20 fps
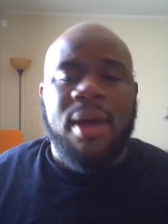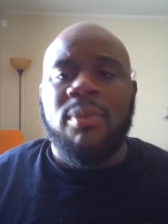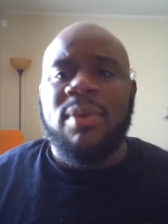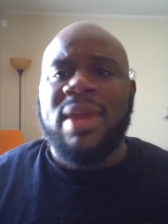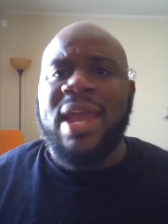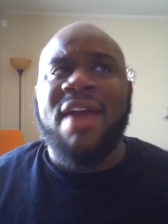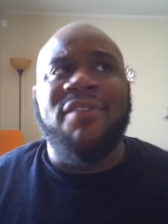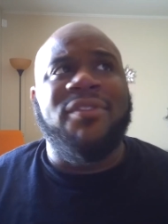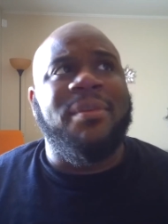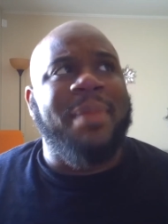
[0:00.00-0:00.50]
We
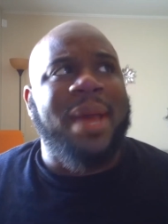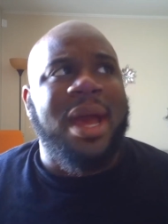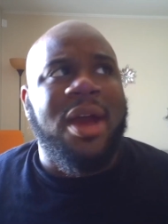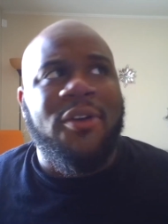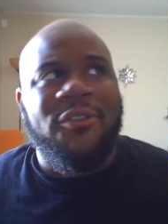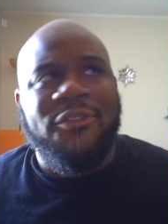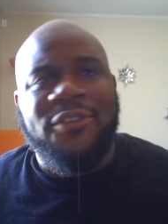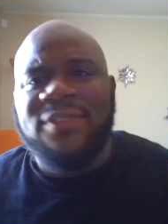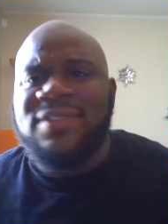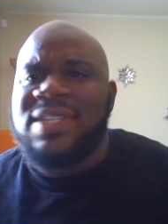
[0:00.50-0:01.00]
have
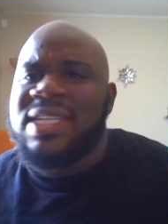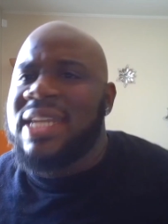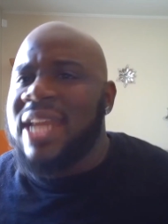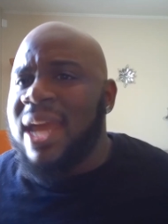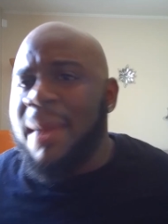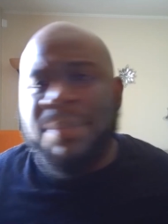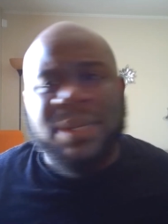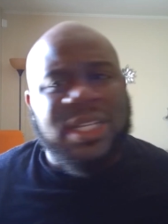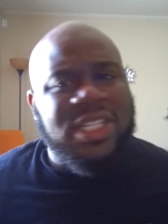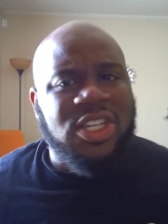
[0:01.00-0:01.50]
about 15
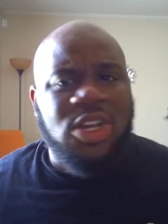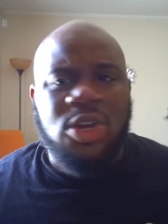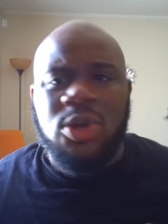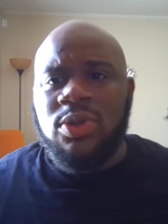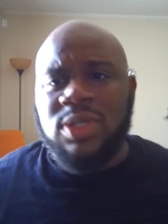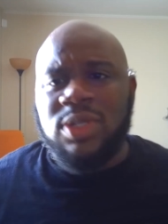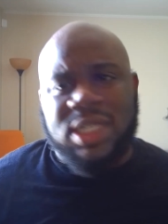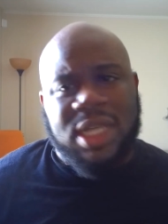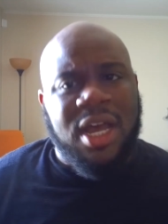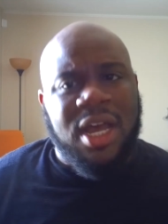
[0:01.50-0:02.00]

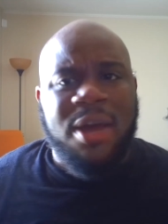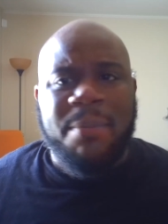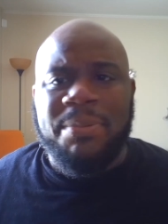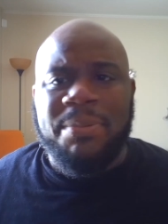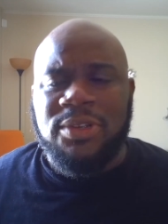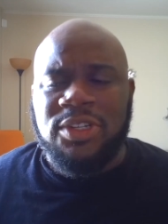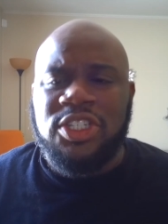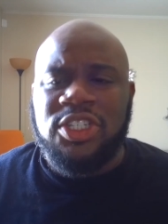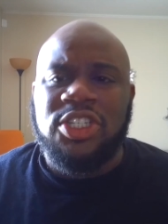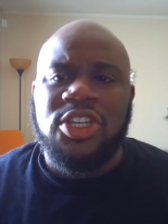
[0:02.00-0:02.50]
episodes up
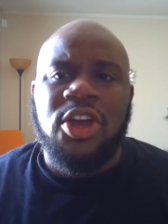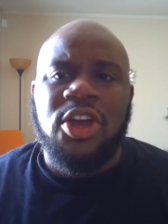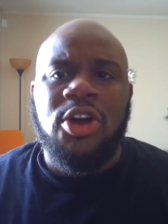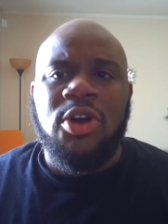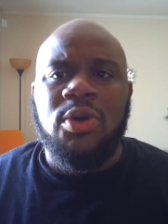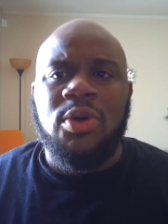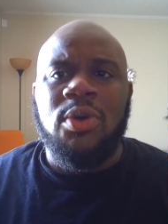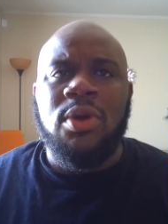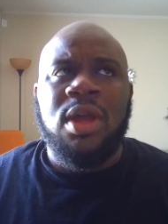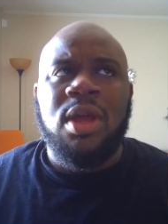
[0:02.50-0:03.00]
or
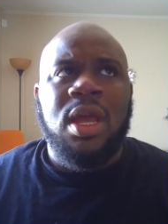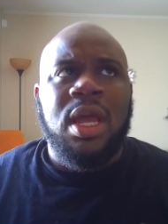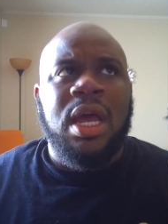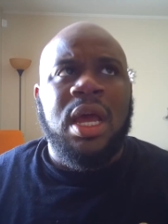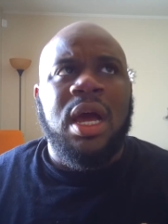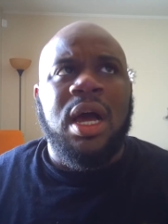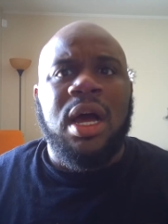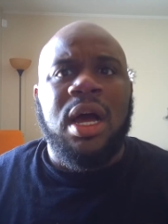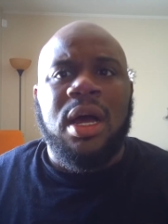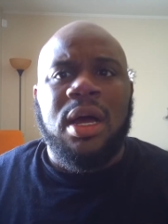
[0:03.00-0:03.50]
so.
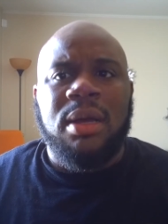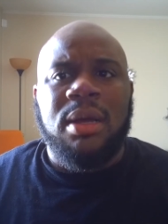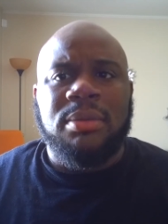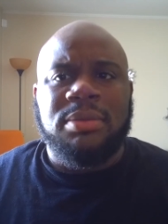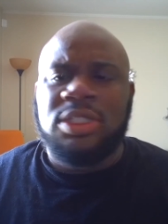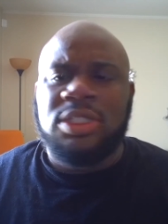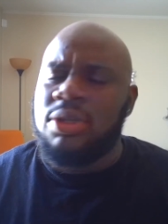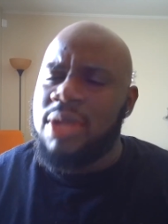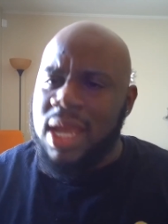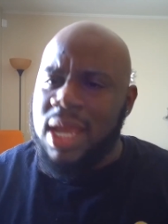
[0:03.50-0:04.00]

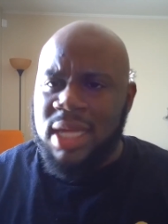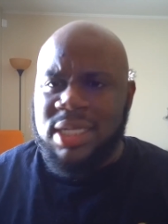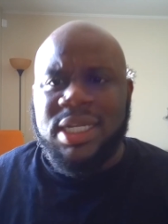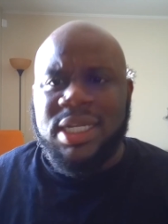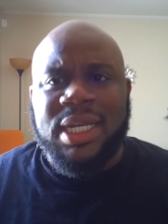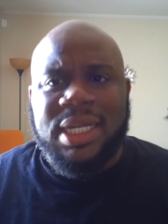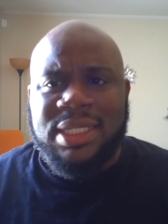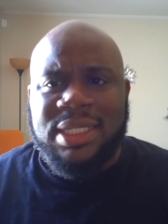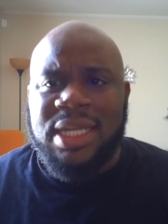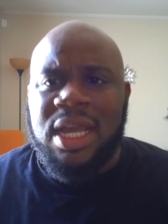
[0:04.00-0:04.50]
So yeah,
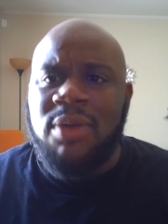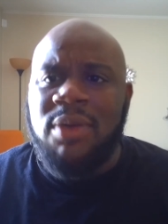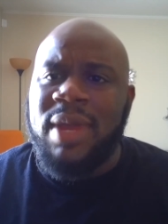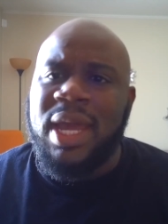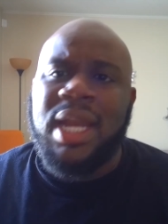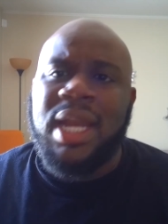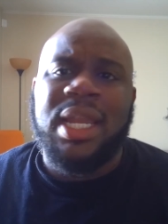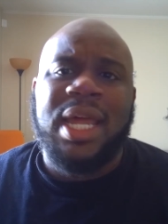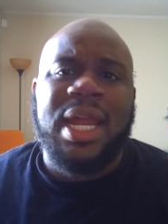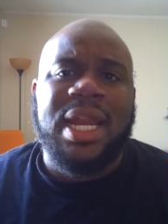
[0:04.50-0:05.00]
check us out. We
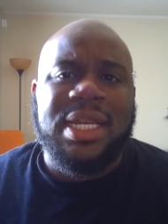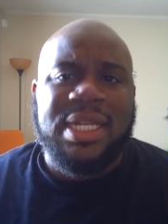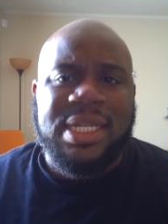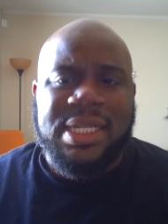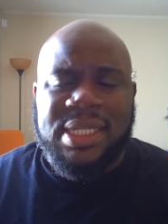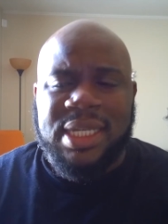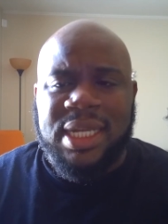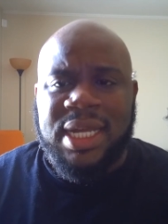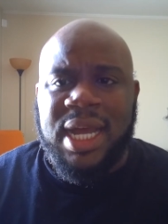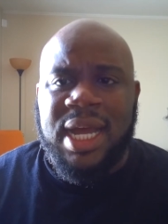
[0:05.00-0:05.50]
got a lot of
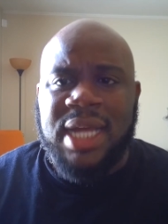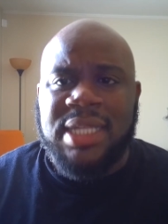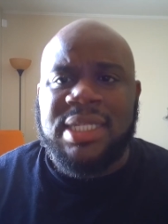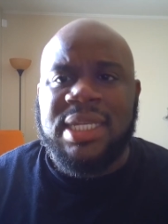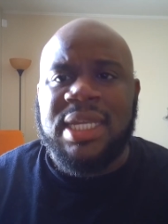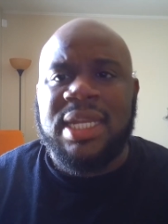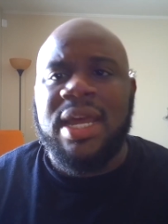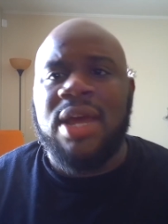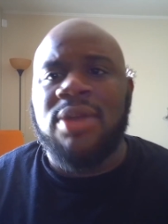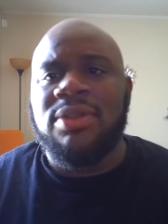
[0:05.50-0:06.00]
decent
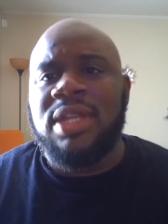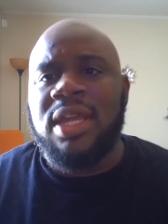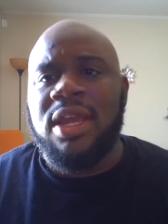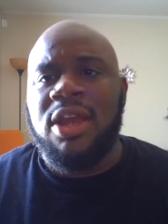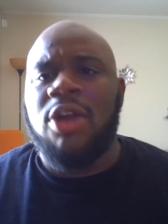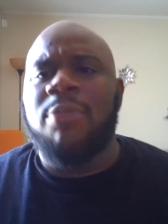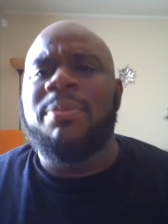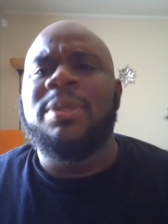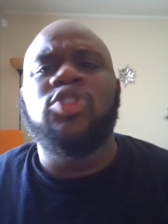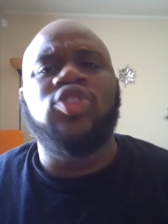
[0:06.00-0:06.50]
content out there.
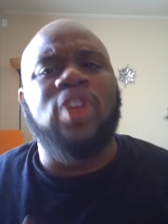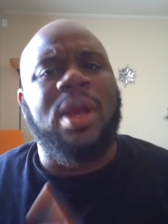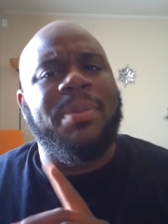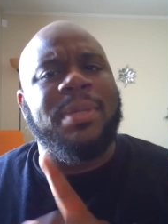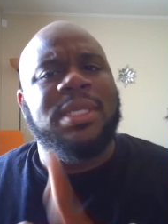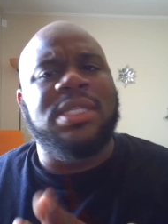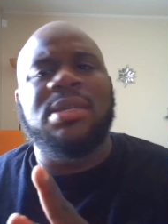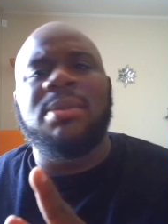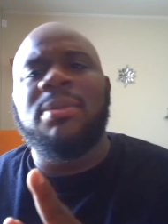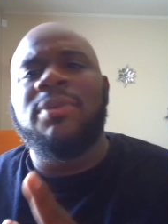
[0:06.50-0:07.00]
I'll be
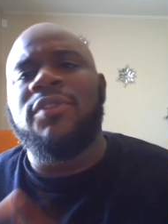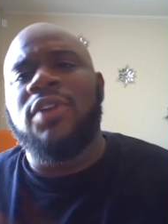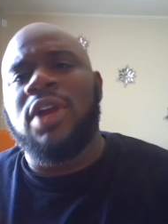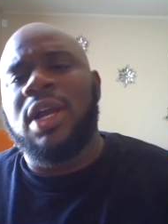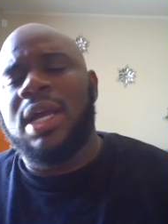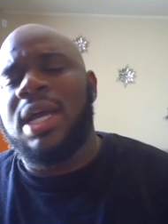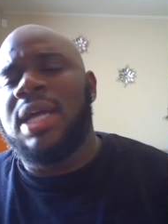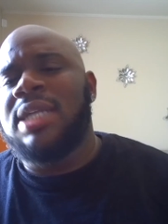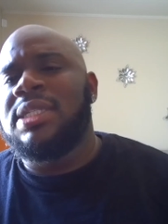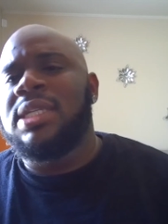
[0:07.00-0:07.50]
dropping some of our
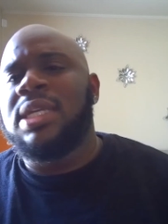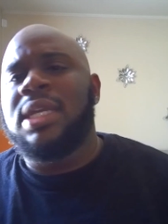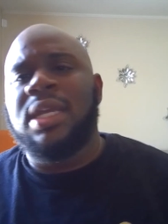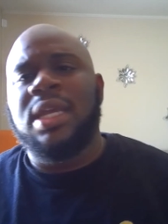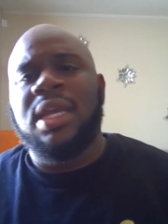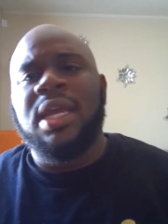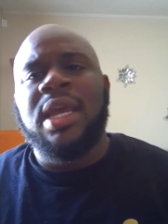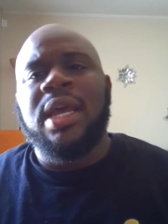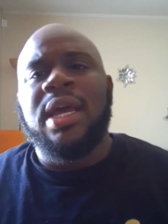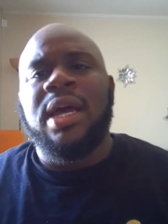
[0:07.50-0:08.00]
content
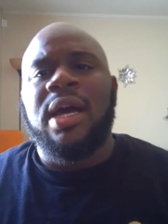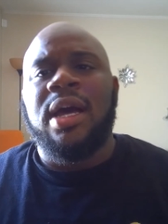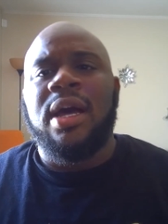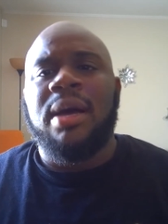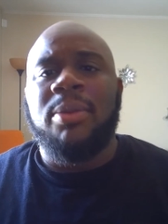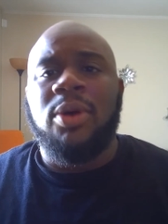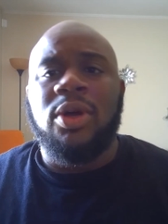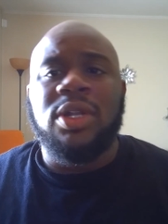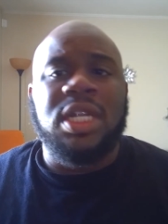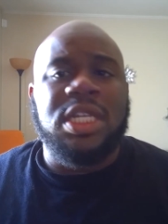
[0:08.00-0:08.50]

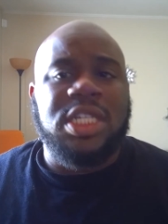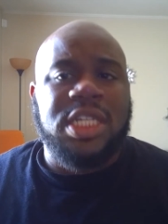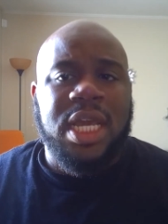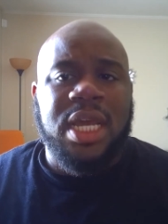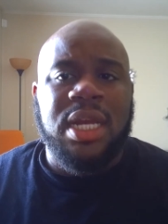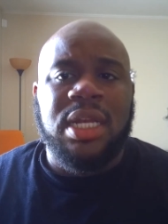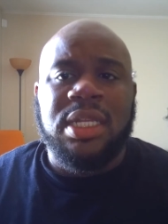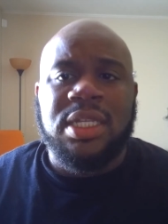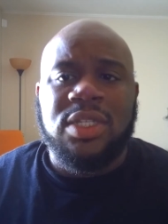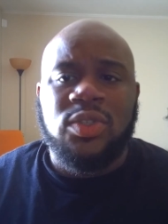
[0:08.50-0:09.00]
on the
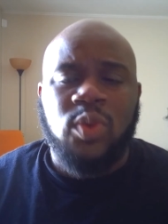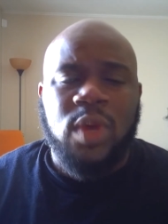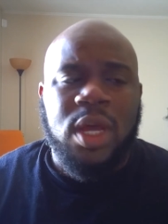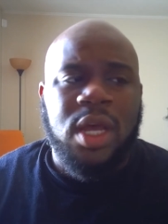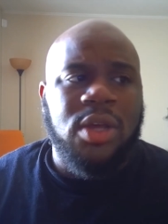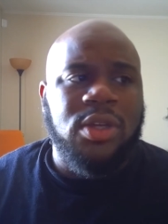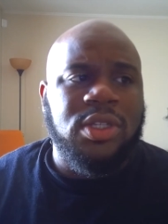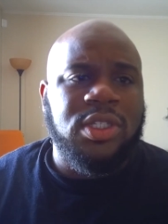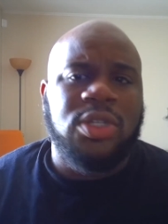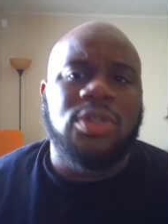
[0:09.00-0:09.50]
channel as
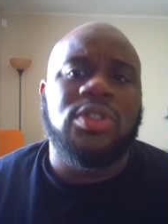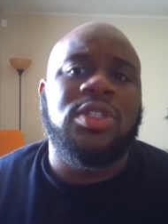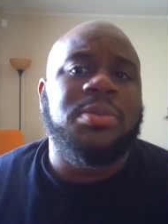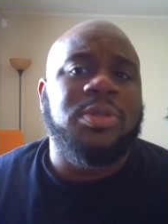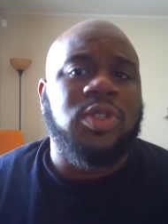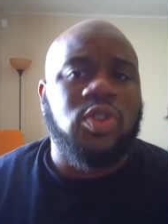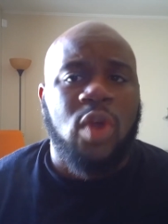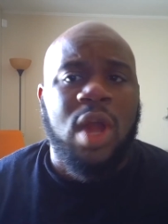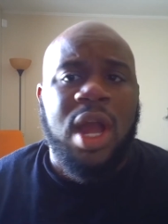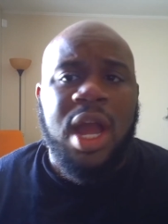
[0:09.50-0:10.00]
well. So
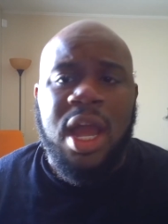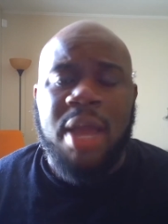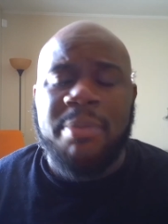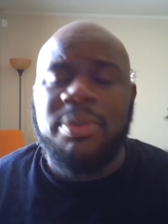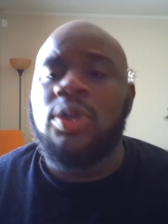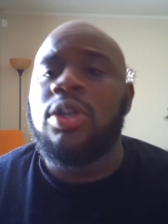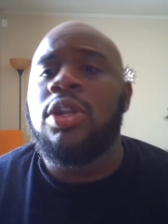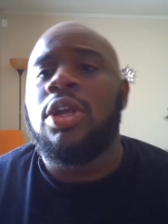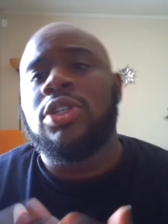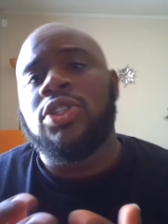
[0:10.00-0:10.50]
subscribe.
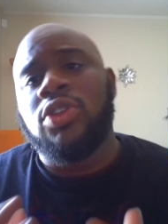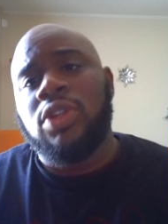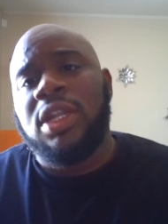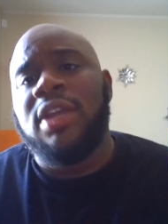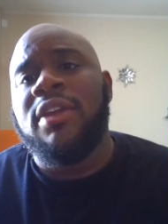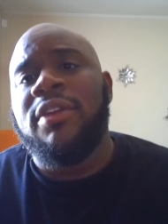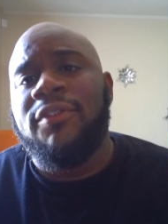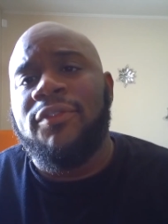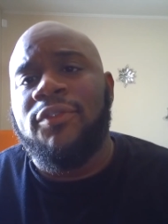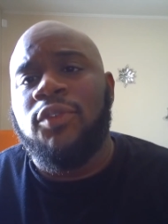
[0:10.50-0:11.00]
You can also
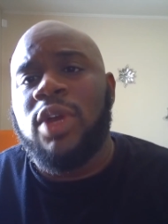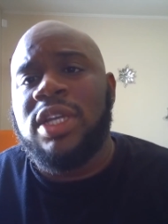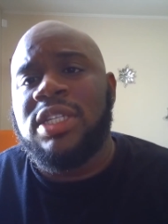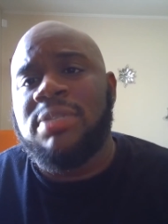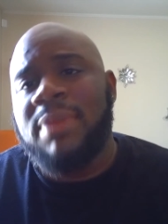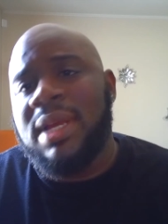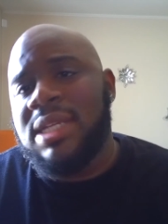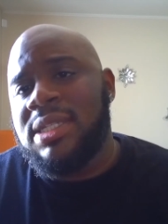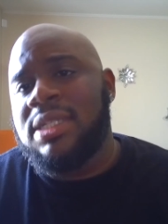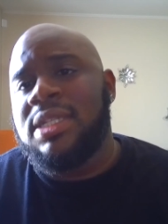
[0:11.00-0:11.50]
leave voice
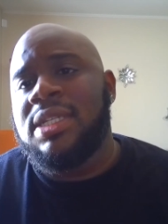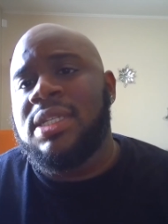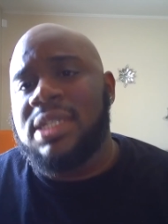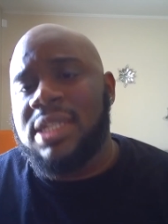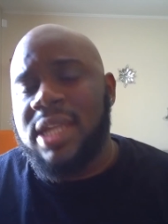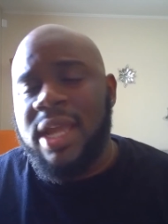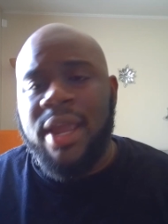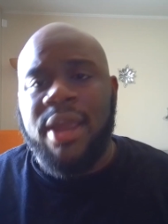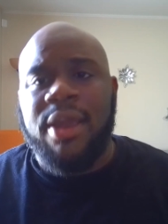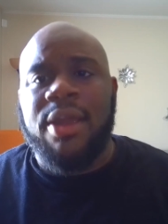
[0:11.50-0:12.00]
messages
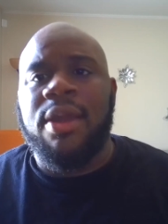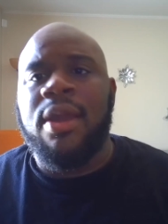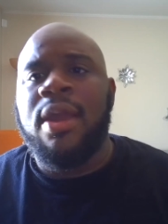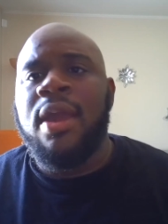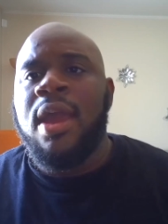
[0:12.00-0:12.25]
there